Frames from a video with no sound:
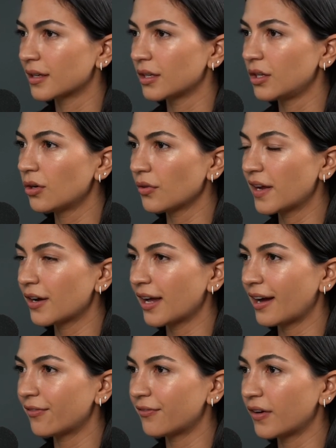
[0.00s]
You're there to
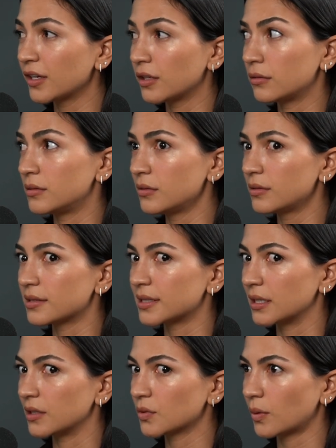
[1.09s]
have fun. You do the
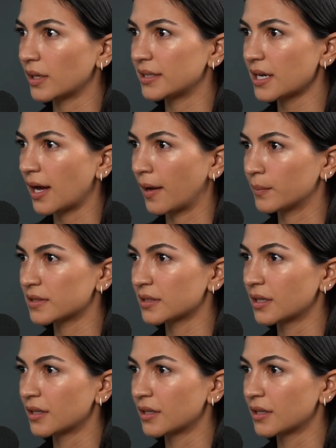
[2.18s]
scene 20 times.